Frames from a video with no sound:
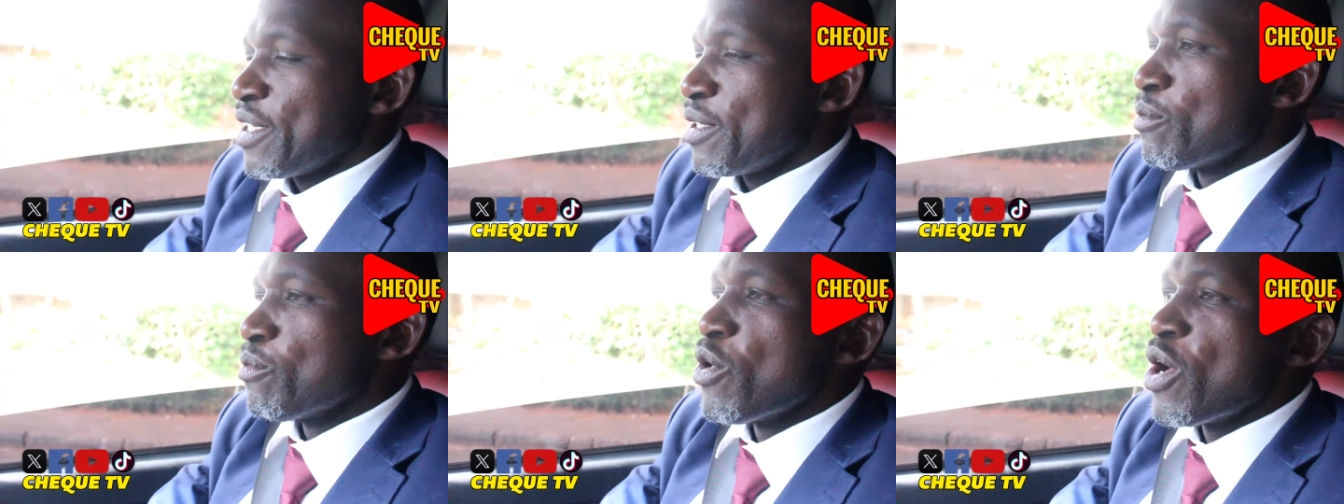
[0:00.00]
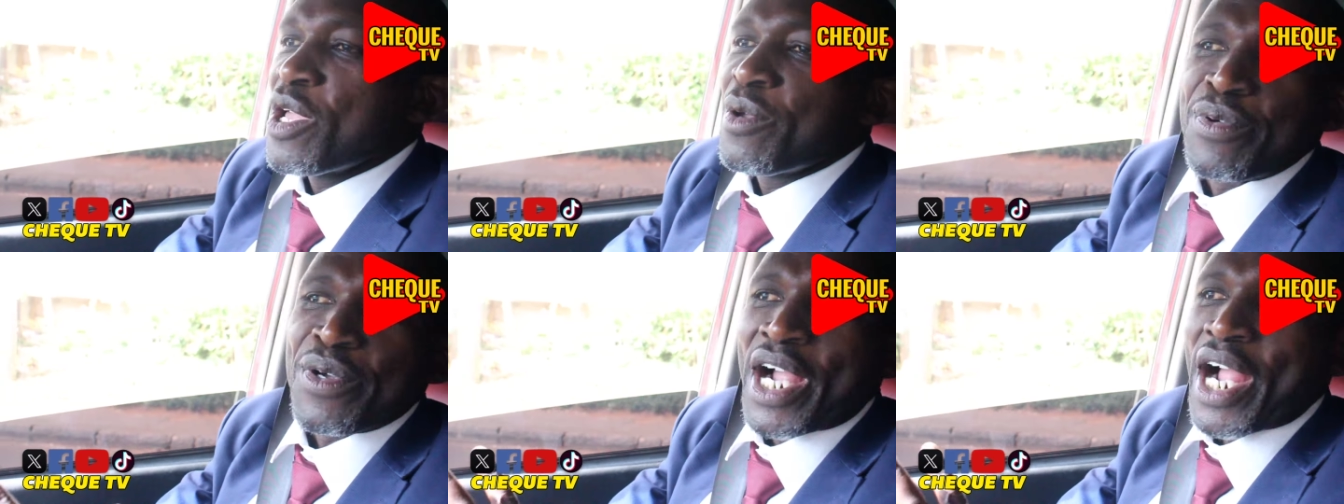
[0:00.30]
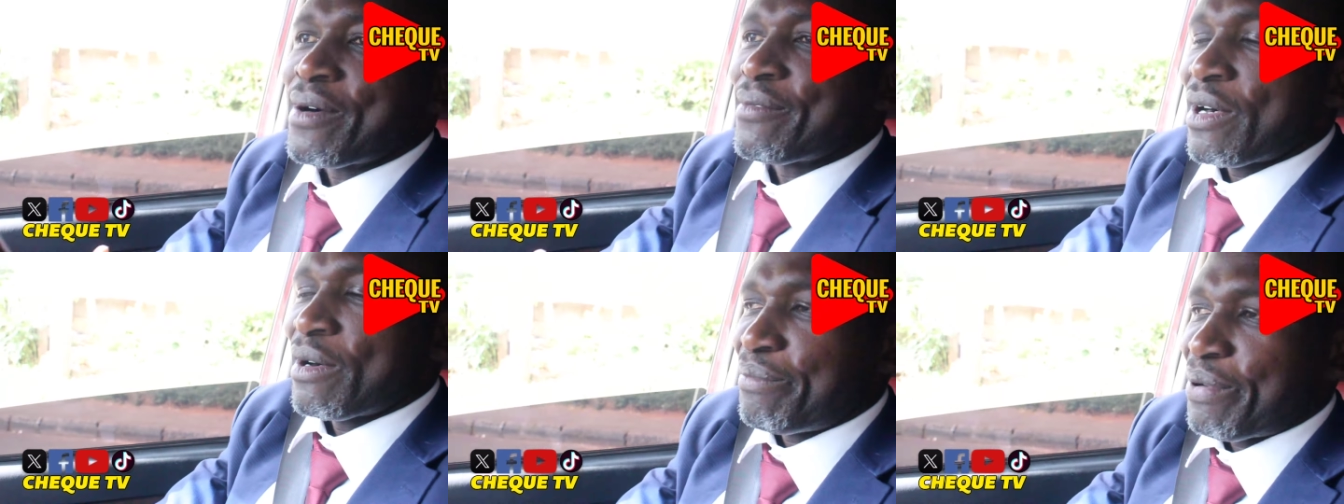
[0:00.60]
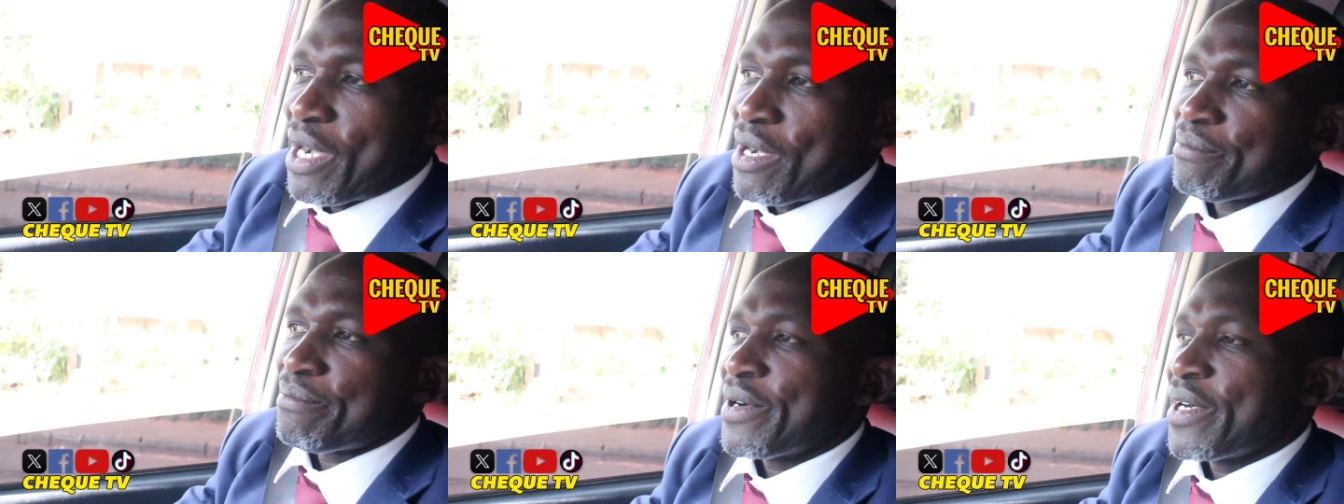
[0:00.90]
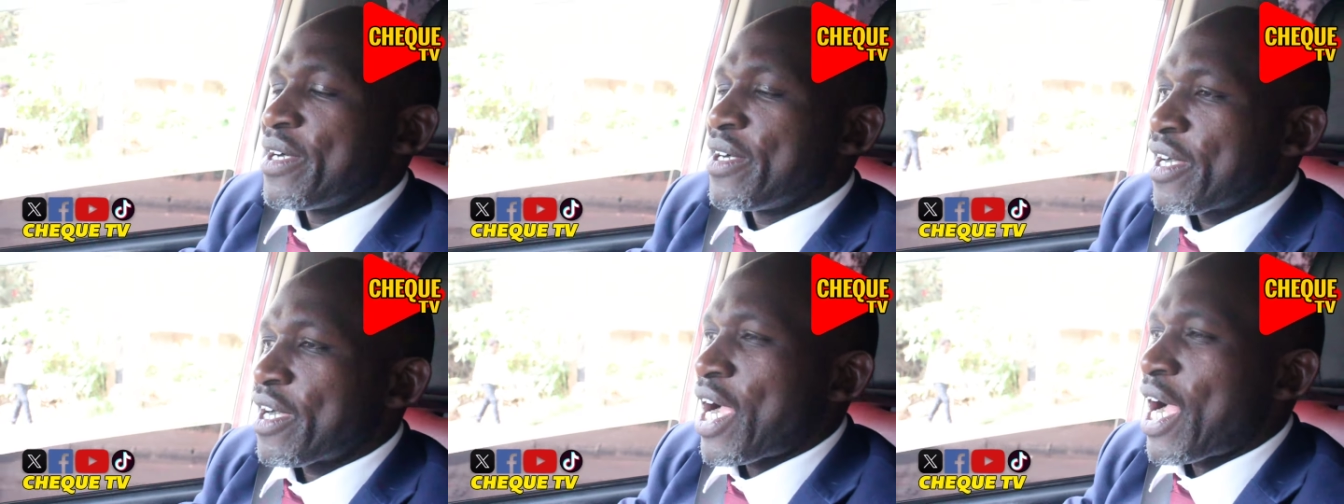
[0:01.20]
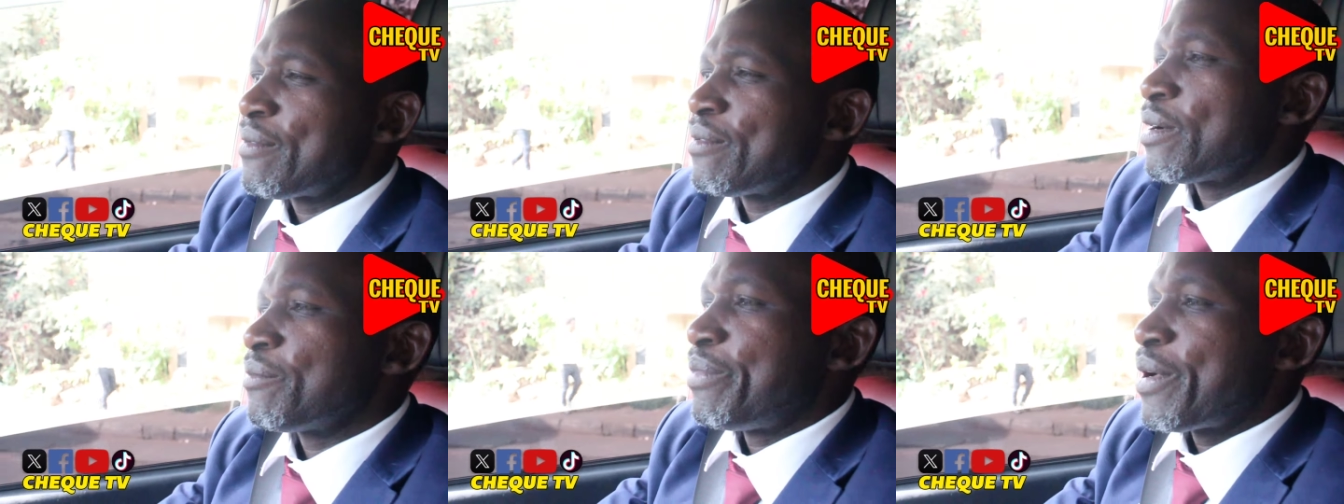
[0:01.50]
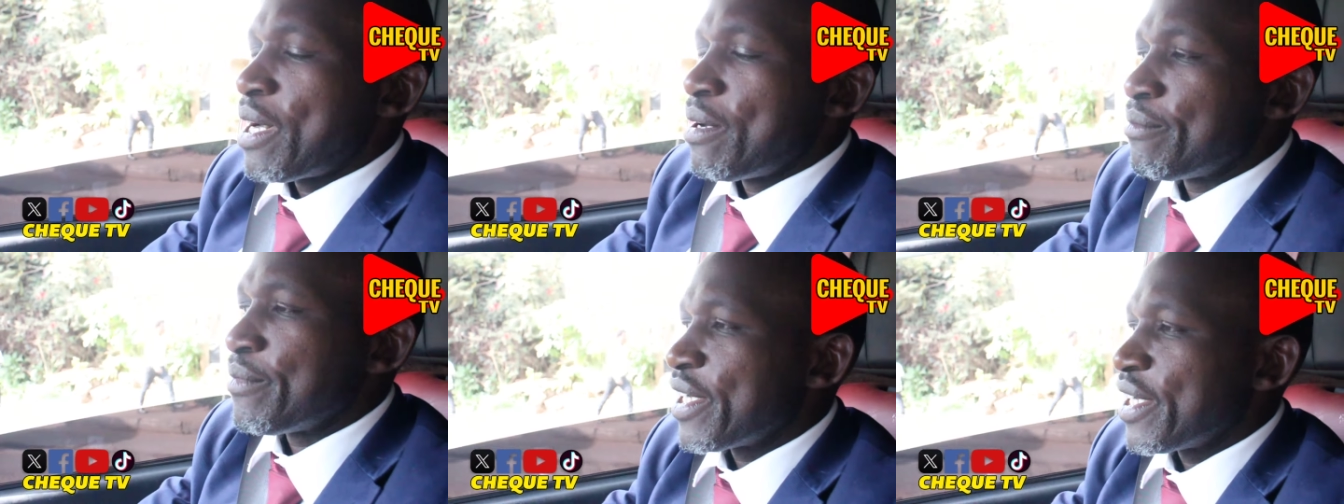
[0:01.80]
Mweipe kama pamba, kama
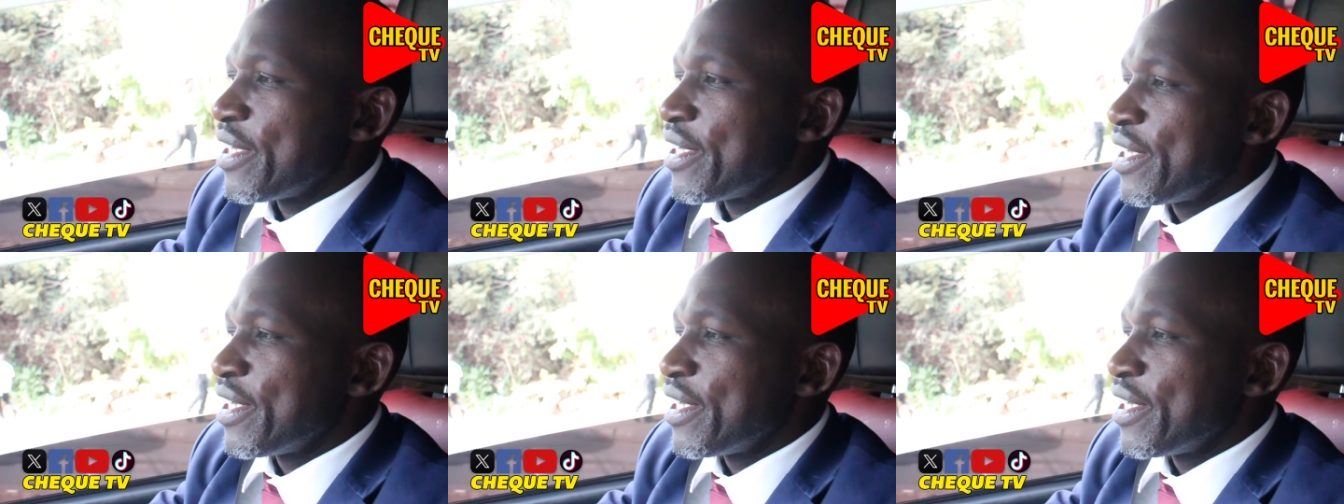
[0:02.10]
pamba."